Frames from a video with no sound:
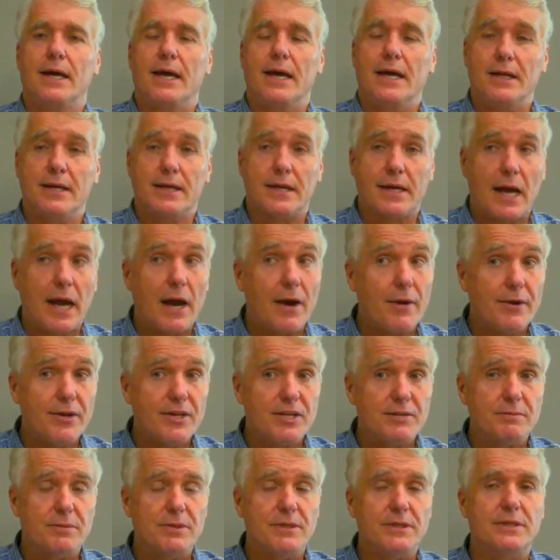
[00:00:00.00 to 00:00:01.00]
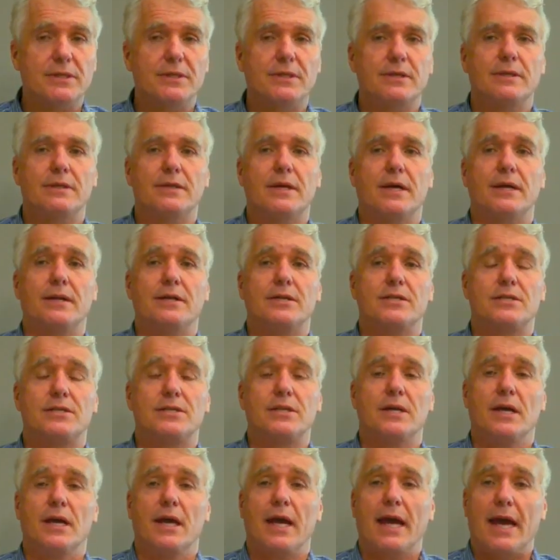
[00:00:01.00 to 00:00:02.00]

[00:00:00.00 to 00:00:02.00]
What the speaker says: encouragement that it's